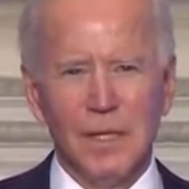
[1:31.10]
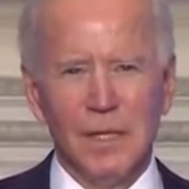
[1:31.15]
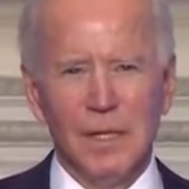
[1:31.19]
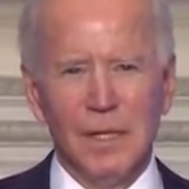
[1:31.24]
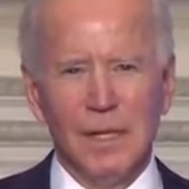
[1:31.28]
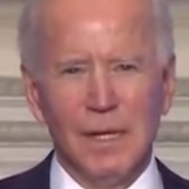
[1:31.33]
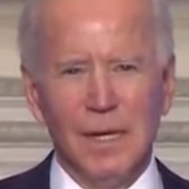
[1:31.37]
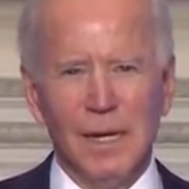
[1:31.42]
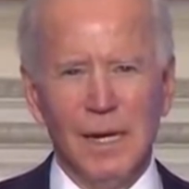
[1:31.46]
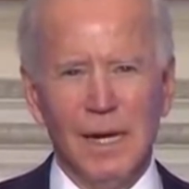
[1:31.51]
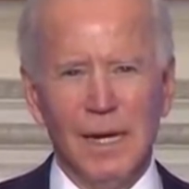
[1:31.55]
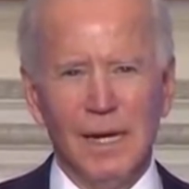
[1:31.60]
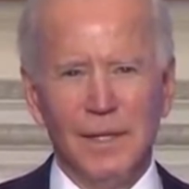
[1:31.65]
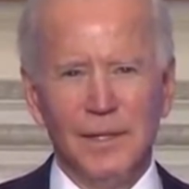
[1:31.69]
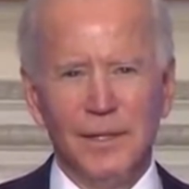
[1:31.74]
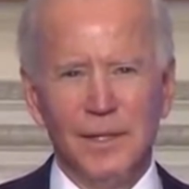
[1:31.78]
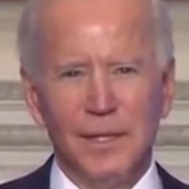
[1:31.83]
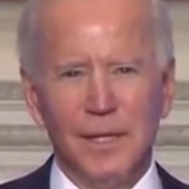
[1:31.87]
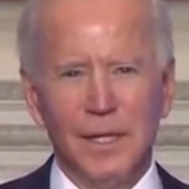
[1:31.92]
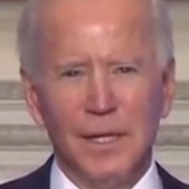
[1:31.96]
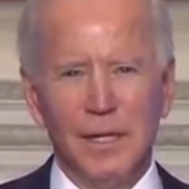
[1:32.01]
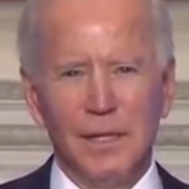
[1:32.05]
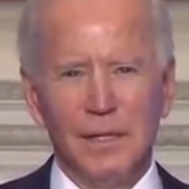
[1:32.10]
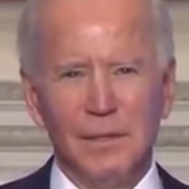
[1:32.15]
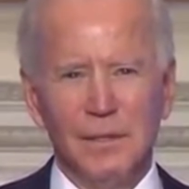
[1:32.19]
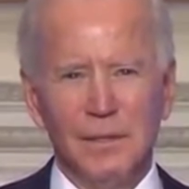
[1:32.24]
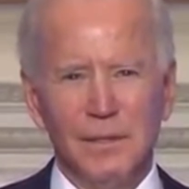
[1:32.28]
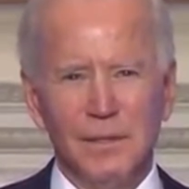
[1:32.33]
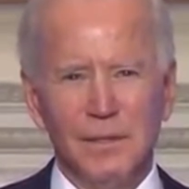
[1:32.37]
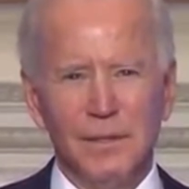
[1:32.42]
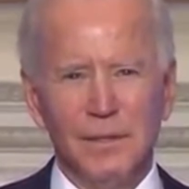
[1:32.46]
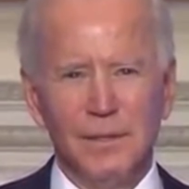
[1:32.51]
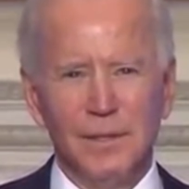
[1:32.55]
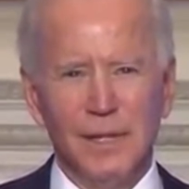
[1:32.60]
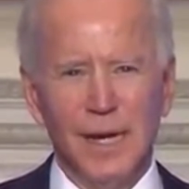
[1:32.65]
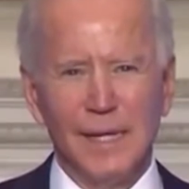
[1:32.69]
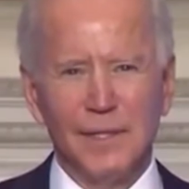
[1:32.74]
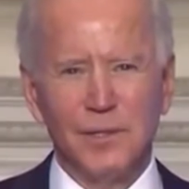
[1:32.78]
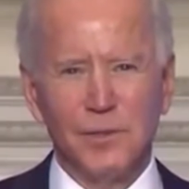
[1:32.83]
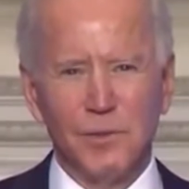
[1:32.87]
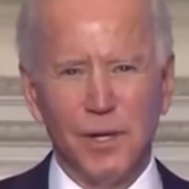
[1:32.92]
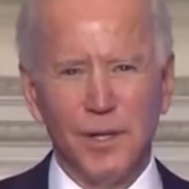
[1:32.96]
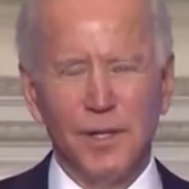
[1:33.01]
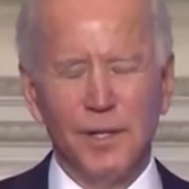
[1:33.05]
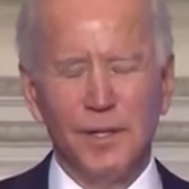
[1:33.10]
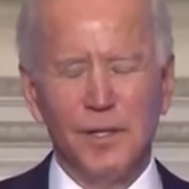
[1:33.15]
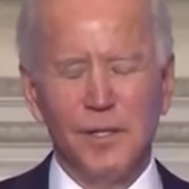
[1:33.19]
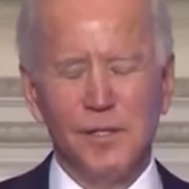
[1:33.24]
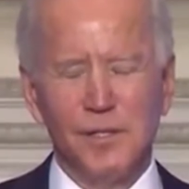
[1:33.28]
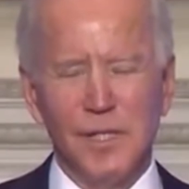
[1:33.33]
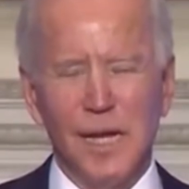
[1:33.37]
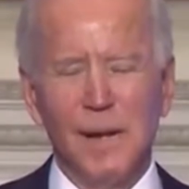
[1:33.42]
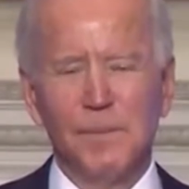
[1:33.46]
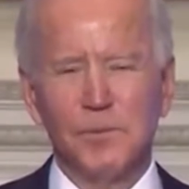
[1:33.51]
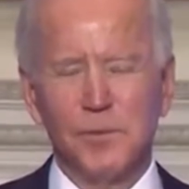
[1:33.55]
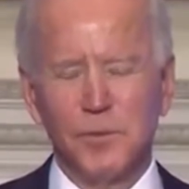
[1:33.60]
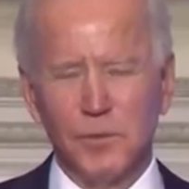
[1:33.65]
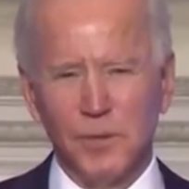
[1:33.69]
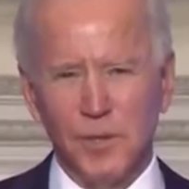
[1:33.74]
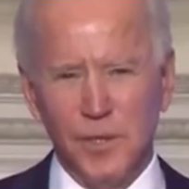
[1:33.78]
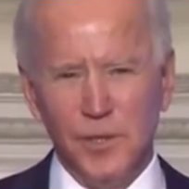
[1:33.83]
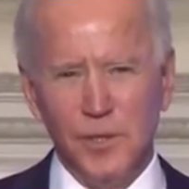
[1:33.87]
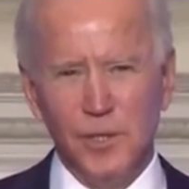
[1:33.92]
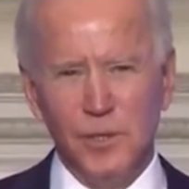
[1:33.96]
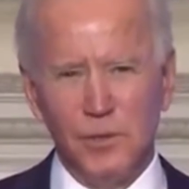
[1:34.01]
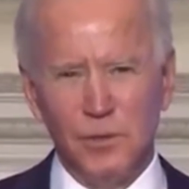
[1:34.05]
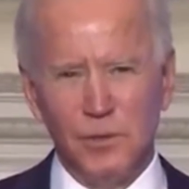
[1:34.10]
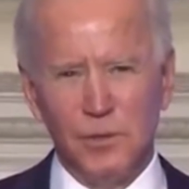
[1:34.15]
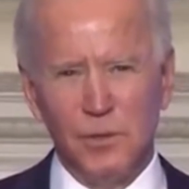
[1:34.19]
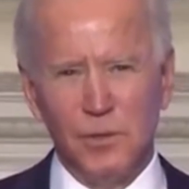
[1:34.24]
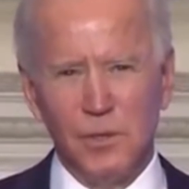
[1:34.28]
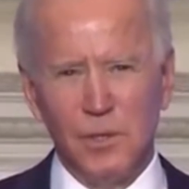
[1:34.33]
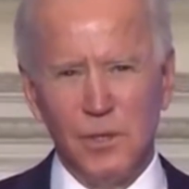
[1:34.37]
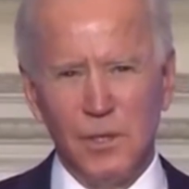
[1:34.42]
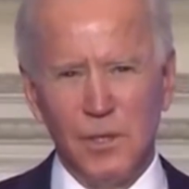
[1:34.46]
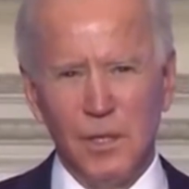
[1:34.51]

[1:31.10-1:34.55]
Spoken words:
And that credit is absolutely due.